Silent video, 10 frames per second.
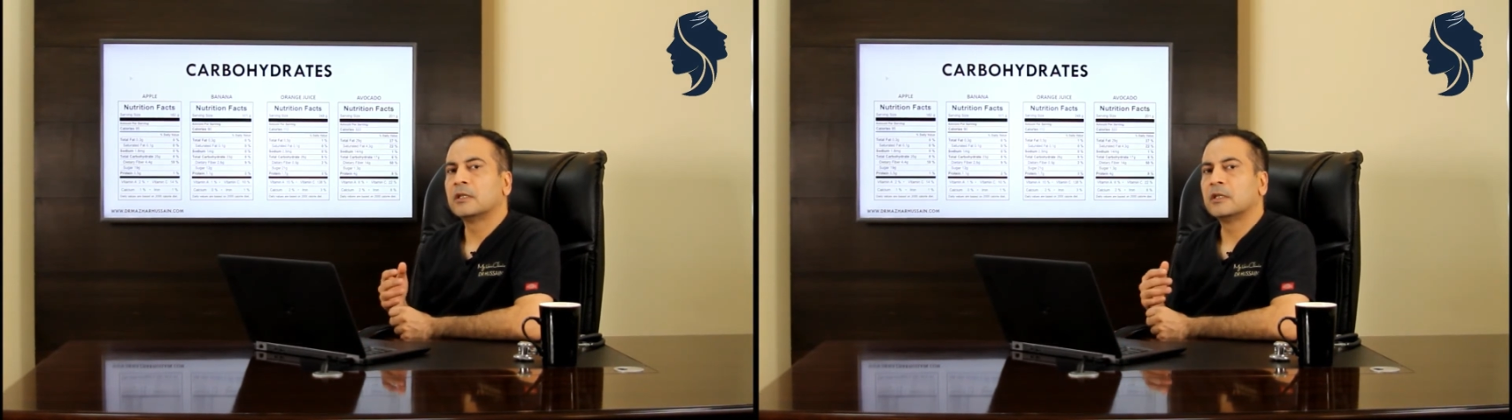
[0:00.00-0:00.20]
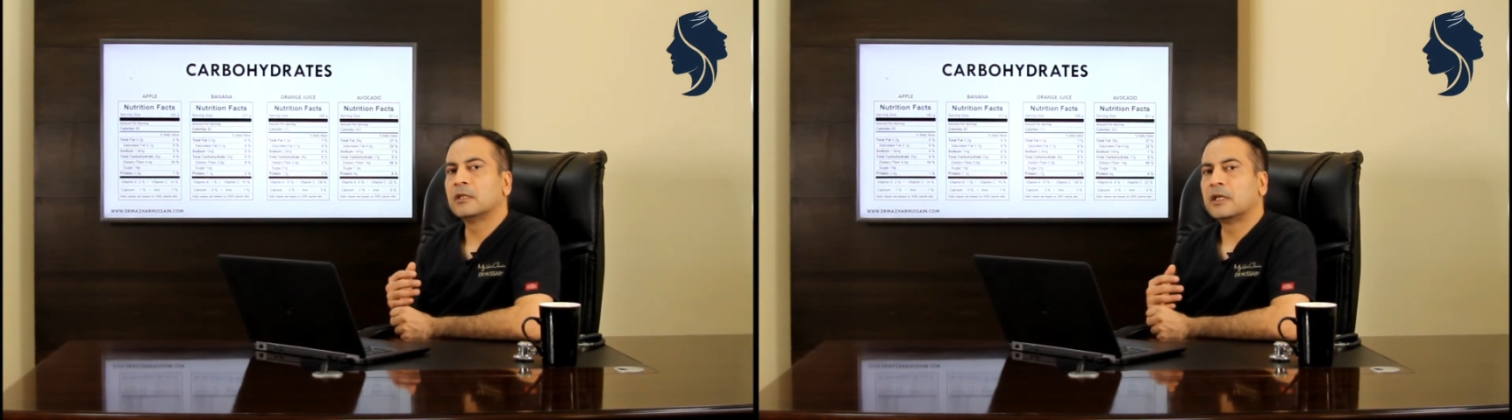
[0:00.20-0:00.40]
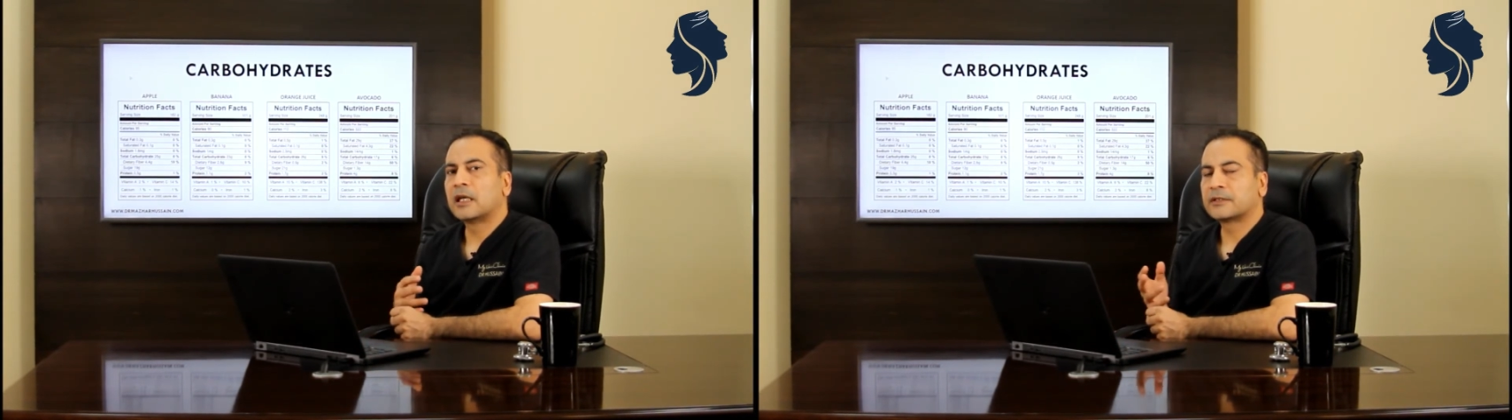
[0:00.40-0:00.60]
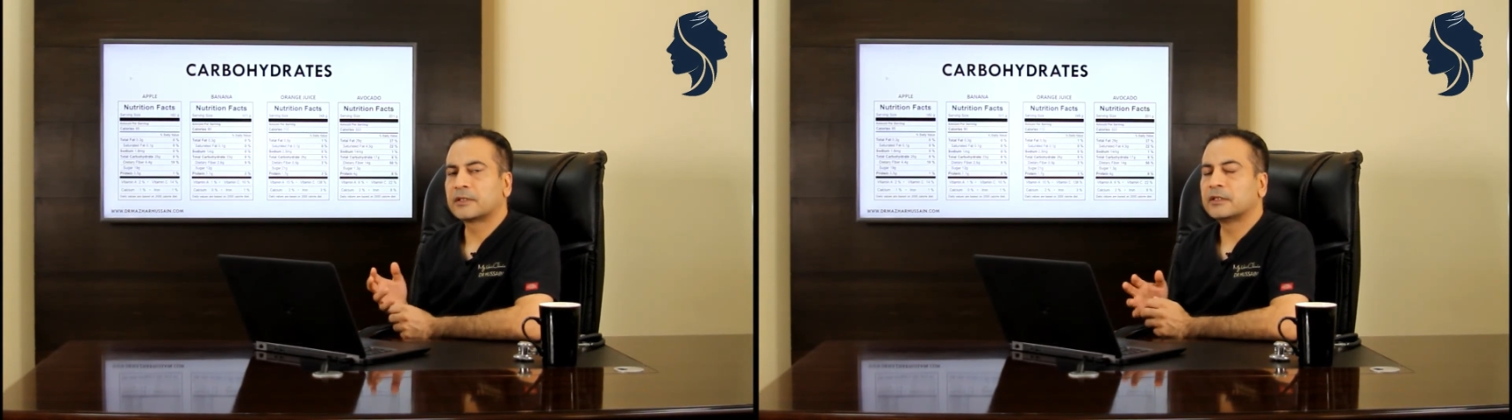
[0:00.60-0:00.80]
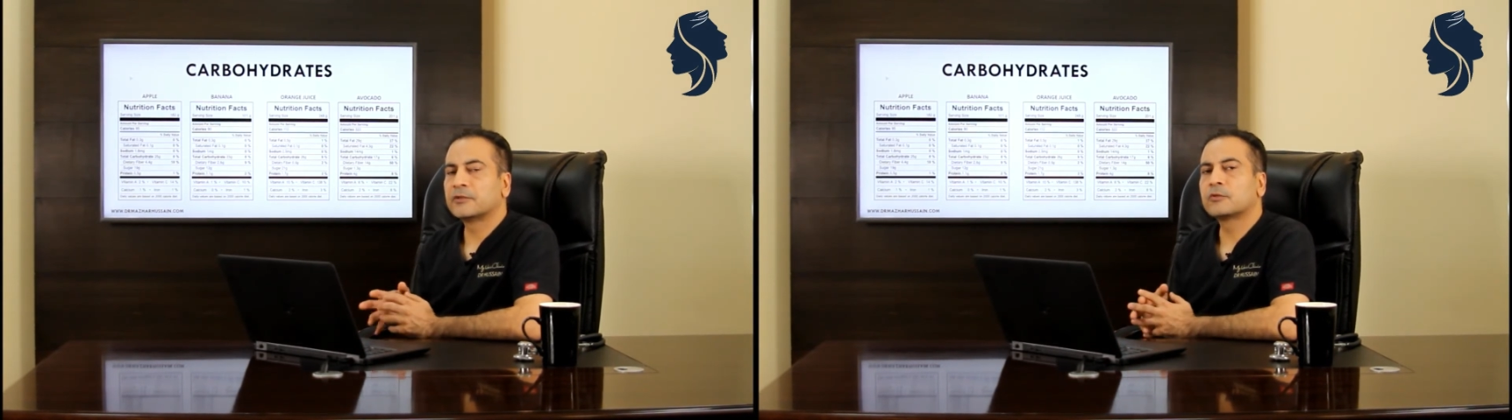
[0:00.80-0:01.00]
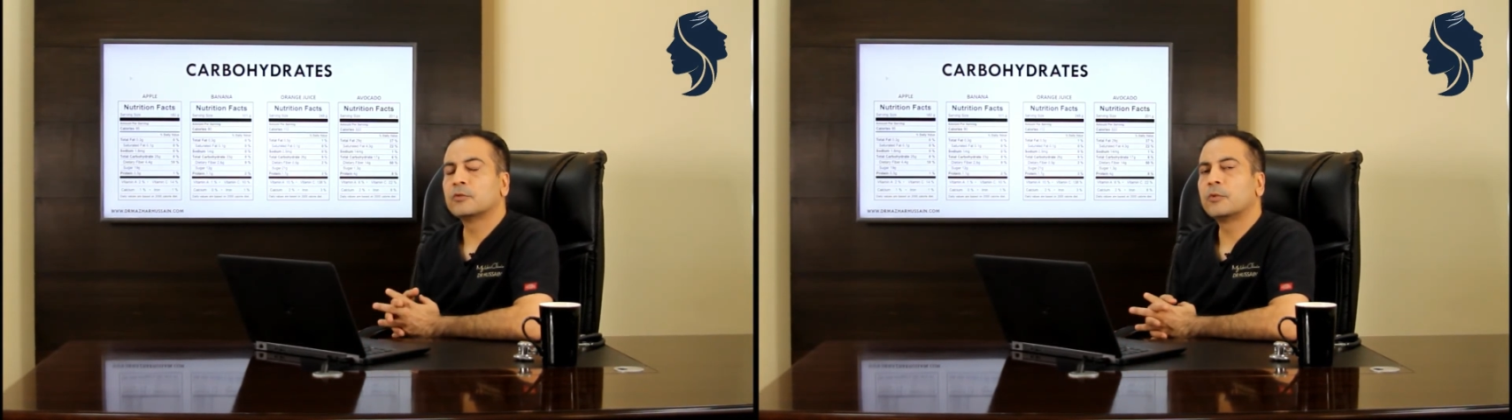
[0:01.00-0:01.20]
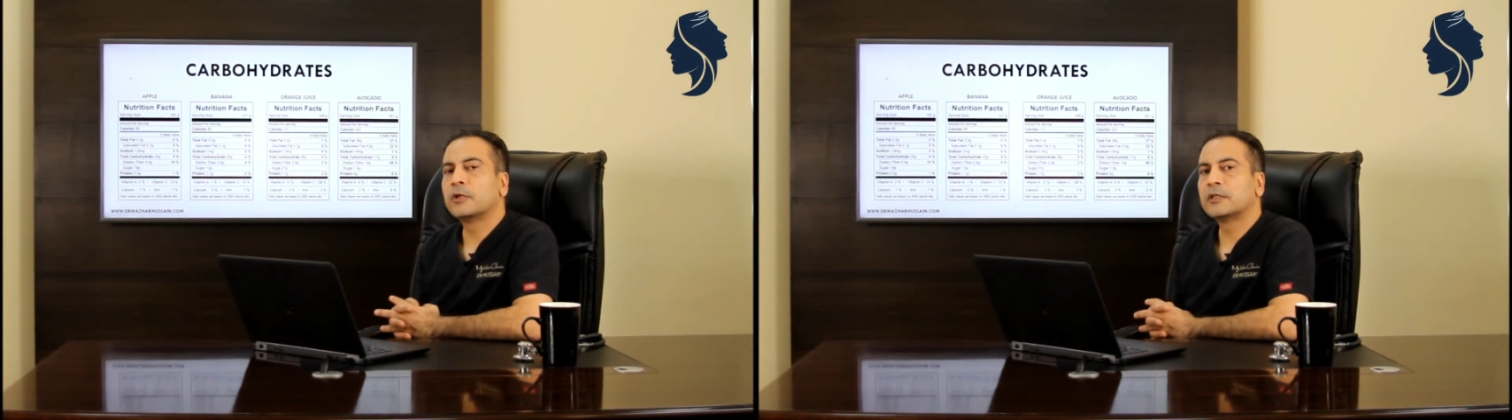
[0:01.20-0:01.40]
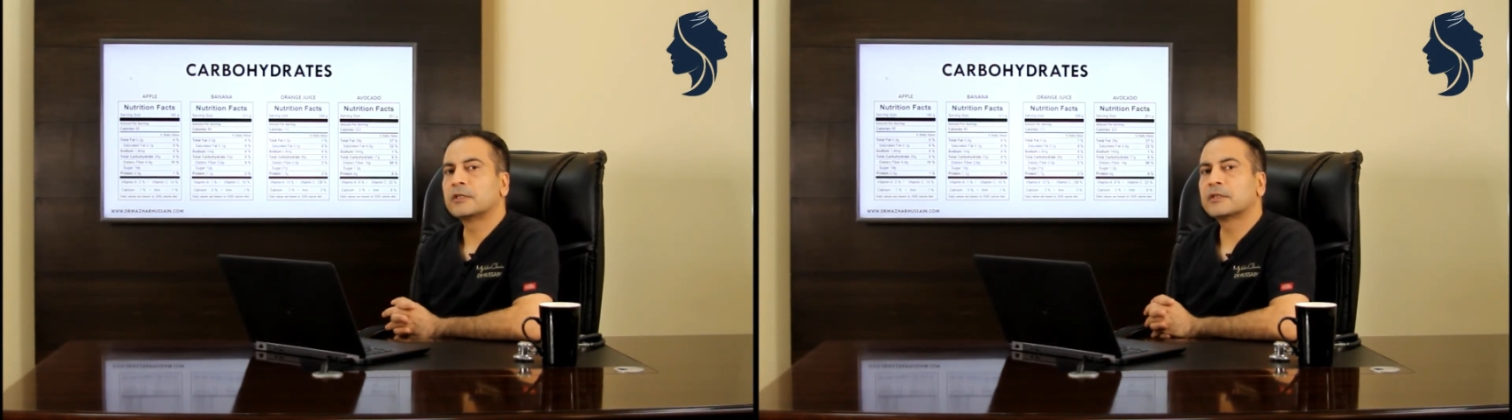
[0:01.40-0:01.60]
as there's
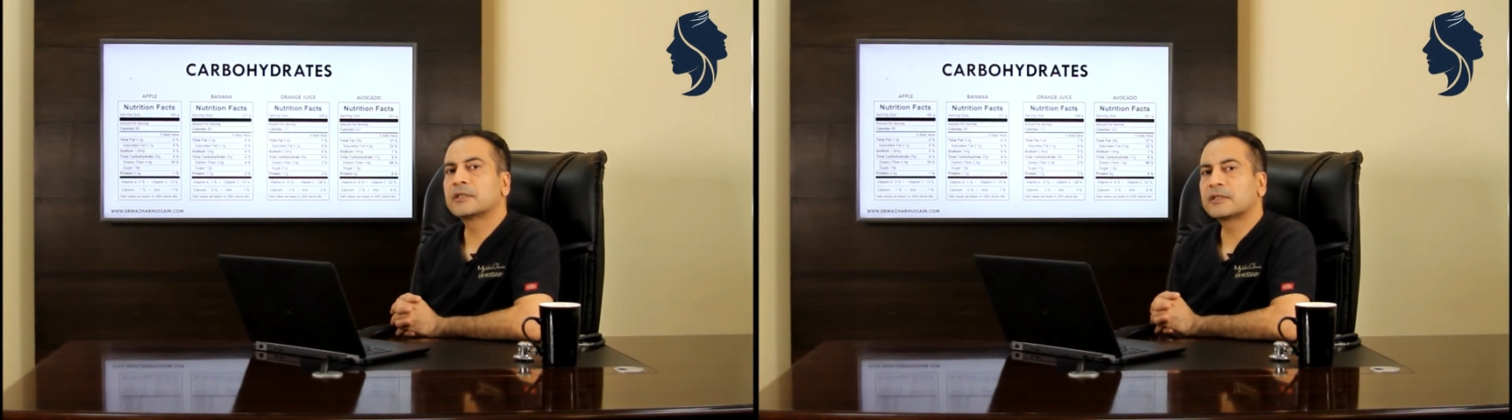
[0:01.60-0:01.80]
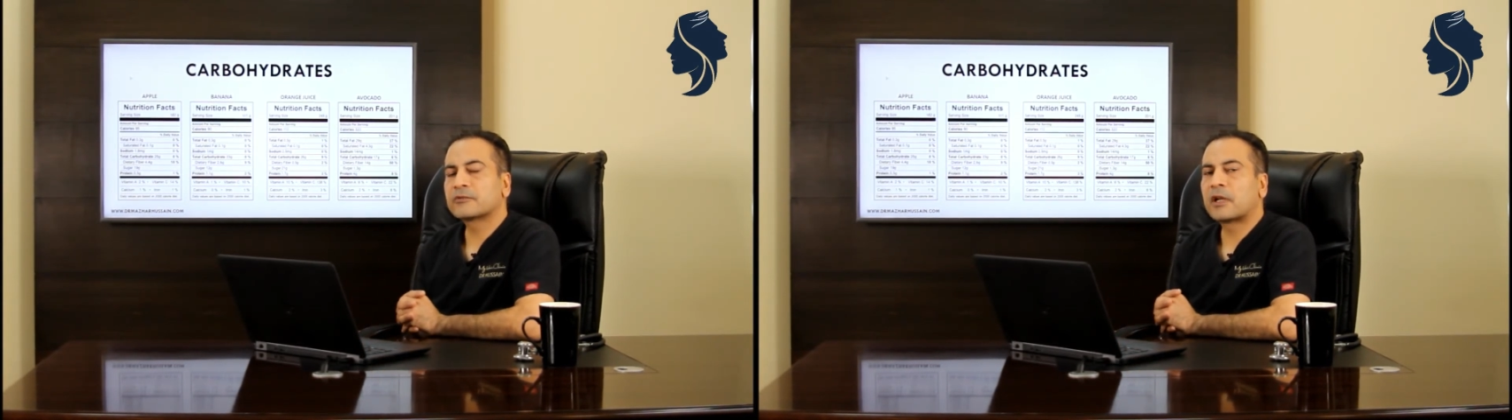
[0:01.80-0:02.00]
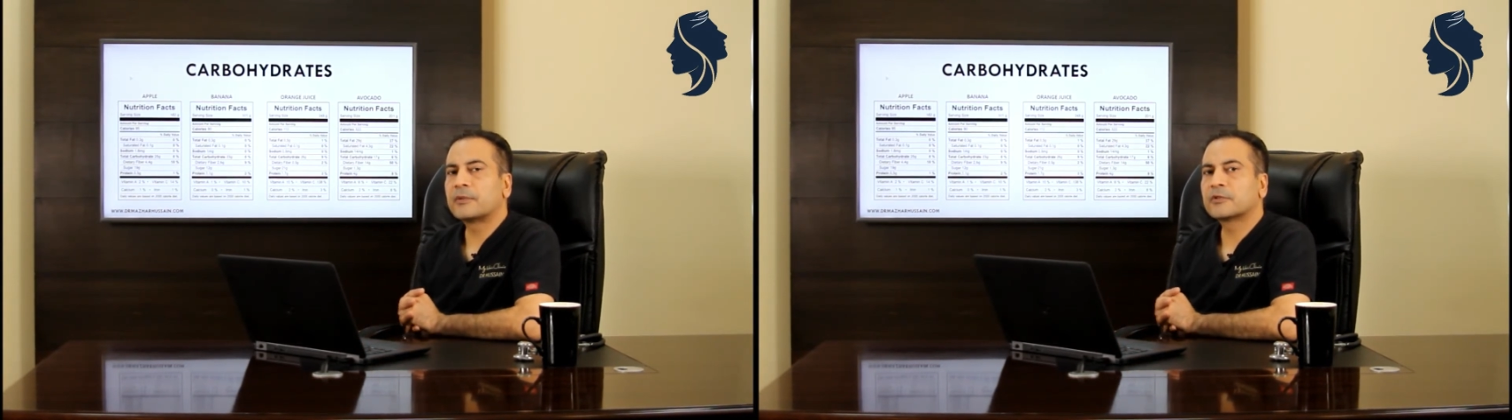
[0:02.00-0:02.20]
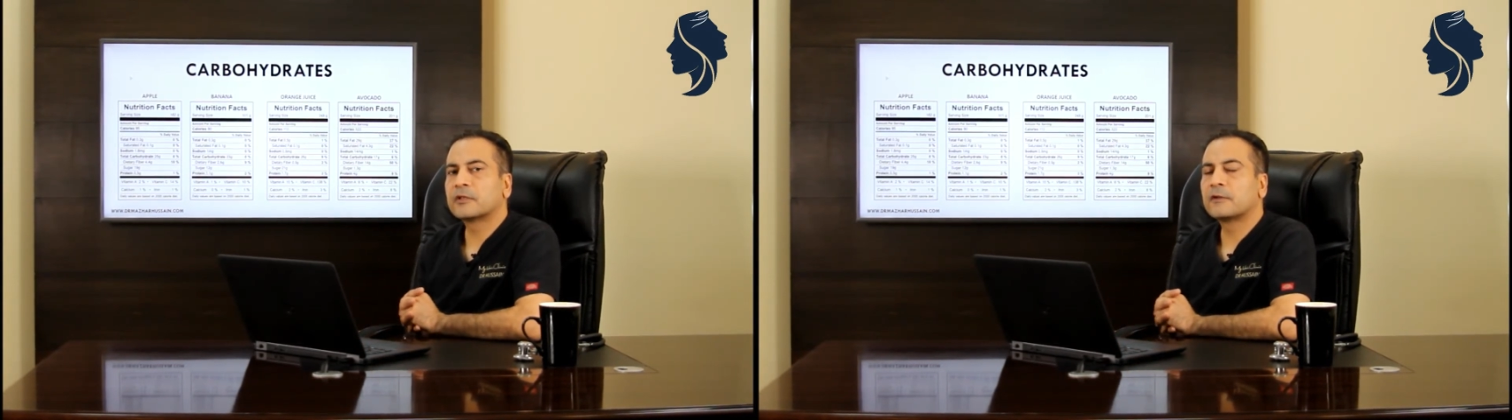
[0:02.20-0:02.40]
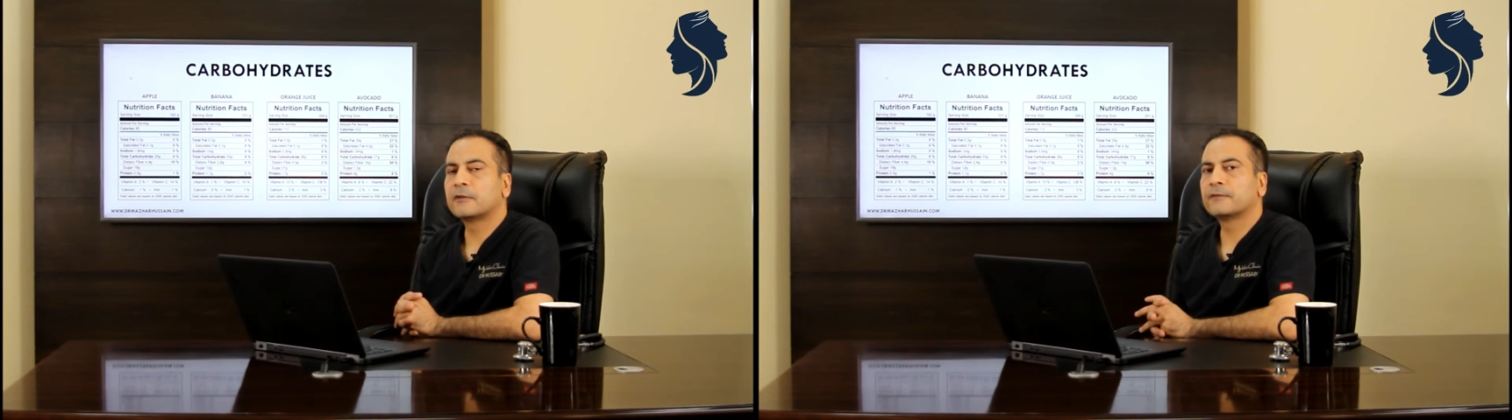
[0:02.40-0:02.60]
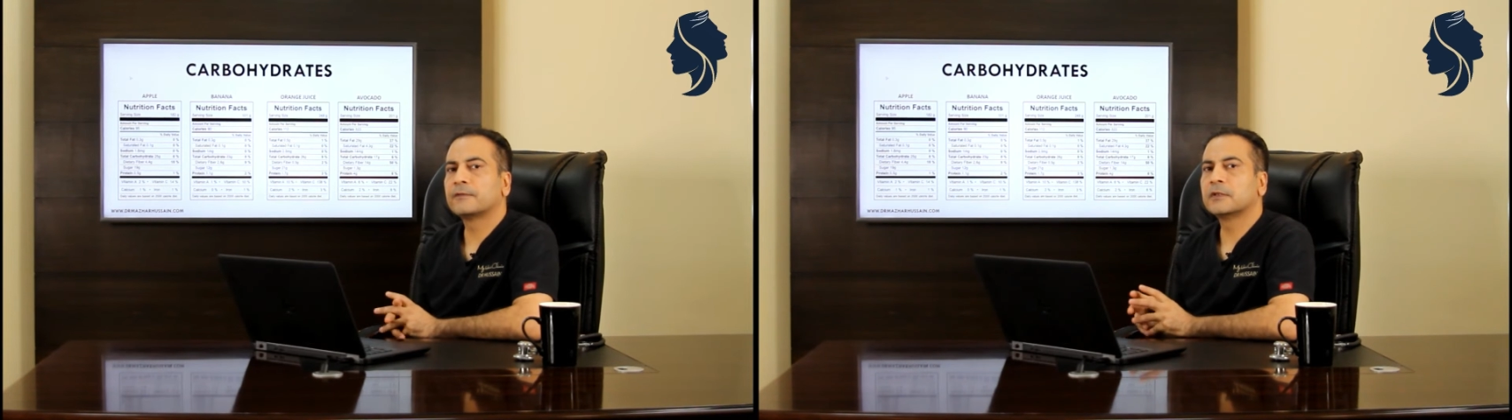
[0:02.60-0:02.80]
2.6 grams of